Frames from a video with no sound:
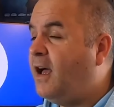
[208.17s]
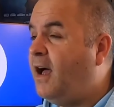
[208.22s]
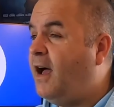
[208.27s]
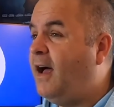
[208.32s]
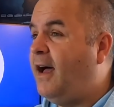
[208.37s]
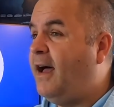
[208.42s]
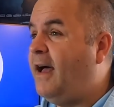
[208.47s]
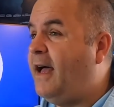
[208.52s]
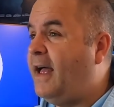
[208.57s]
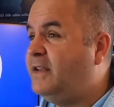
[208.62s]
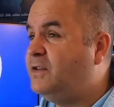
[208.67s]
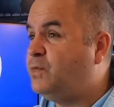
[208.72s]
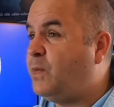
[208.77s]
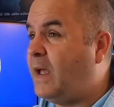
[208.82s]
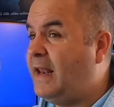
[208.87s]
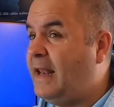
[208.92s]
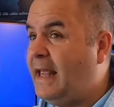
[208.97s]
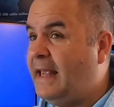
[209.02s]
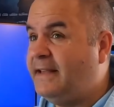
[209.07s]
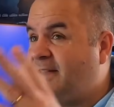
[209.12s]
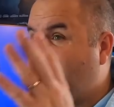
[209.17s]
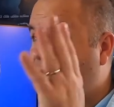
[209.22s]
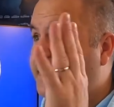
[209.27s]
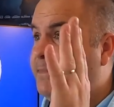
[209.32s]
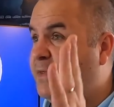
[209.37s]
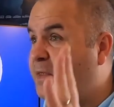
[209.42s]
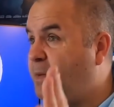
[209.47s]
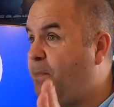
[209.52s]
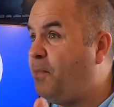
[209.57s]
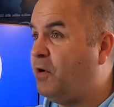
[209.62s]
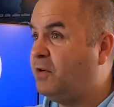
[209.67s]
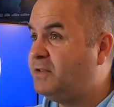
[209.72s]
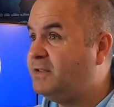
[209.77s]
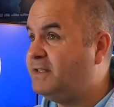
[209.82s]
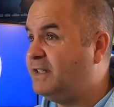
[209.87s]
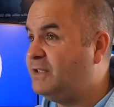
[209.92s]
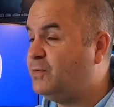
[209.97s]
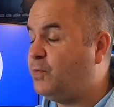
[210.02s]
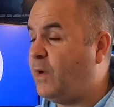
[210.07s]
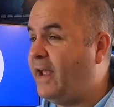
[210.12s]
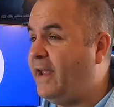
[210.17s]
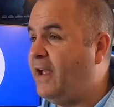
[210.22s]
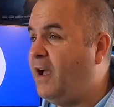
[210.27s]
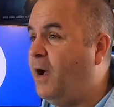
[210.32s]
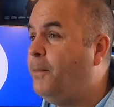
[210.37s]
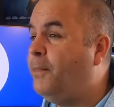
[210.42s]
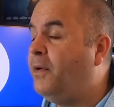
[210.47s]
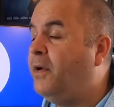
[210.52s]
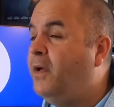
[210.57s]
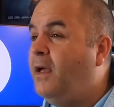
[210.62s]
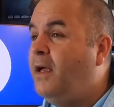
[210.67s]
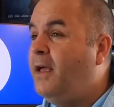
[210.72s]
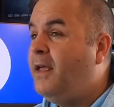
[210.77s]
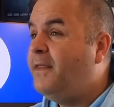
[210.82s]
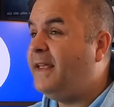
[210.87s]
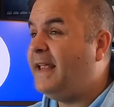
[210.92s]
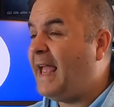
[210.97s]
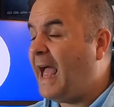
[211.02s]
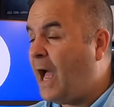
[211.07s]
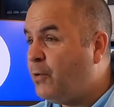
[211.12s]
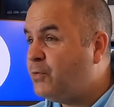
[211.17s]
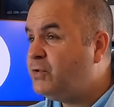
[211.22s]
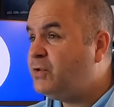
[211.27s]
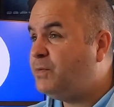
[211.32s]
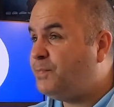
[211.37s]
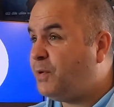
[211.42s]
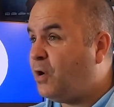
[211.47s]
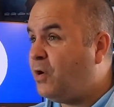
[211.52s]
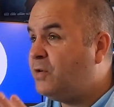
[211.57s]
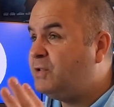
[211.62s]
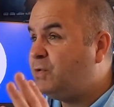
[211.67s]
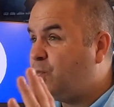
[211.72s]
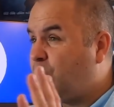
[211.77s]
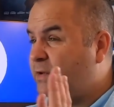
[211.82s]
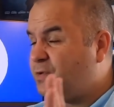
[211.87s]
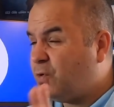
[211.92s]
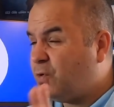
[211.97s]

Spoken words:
as well as keeping the box this way up. The outer box was